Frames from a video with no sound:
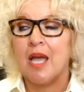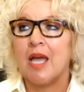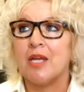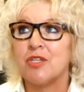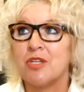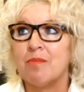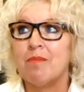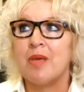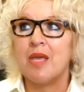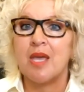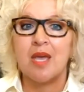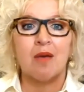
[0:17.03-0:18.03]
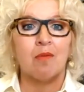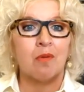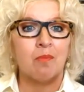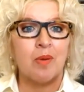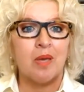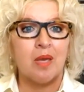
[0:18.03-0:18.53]
And to me, it
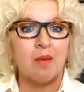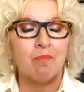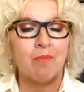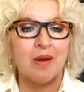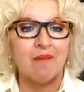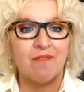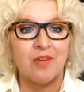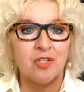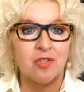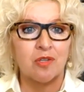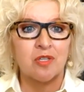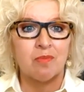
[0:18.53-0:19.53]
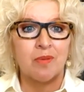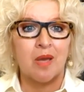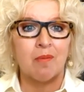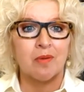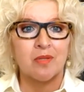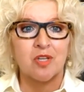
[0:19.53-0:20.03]
would be beneficial to be
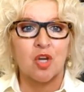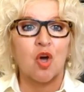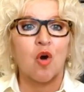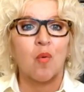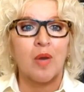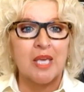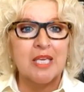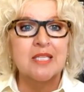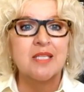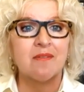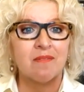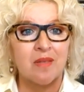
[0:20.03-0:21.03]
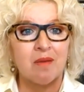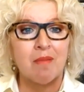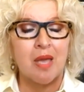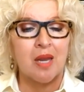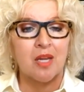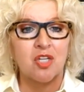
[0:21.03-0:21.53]
able to cohesively
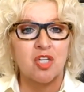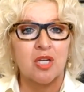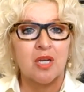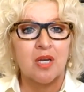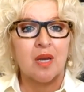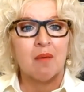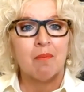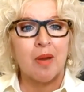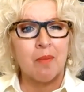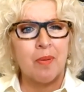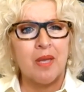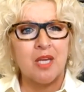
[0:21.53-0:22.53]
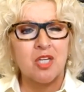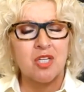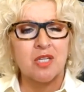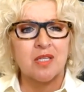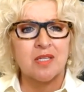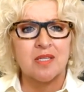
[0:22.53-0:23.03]
manage my
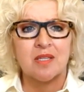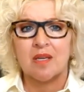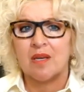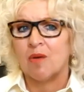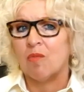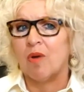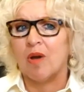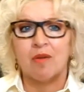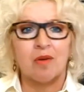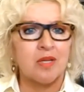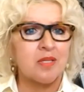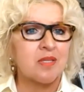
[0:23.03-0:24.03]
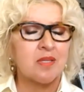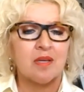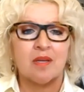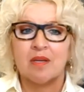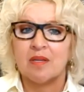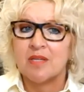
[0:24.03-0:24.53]
patients, whether it's
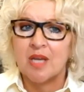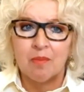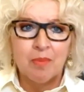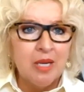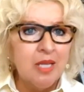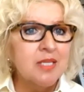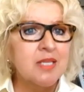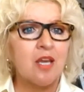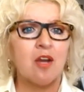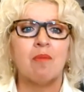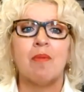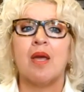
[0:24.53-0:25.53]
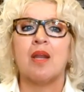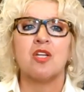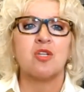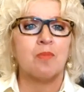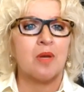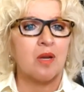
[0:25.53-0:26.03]
diabetes care
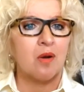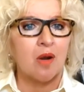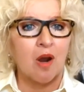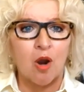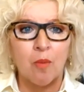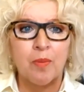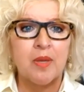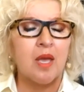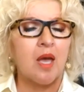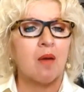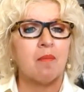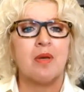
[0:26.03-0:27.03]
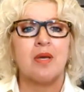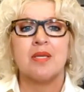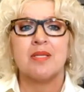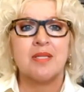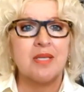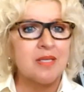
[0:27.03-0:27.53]
management, RPM,
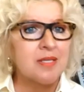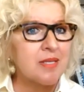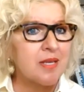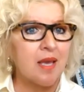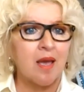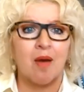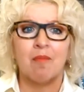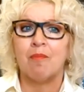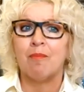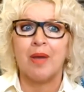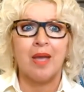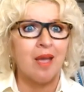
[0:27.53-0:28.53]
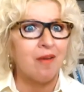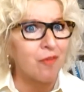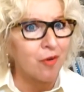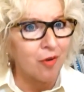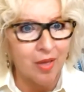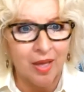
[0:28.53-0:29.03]
CCM,
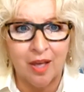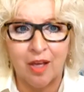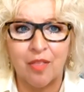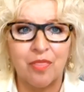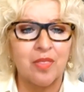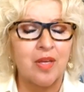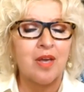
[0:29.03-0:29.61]
behavioral health,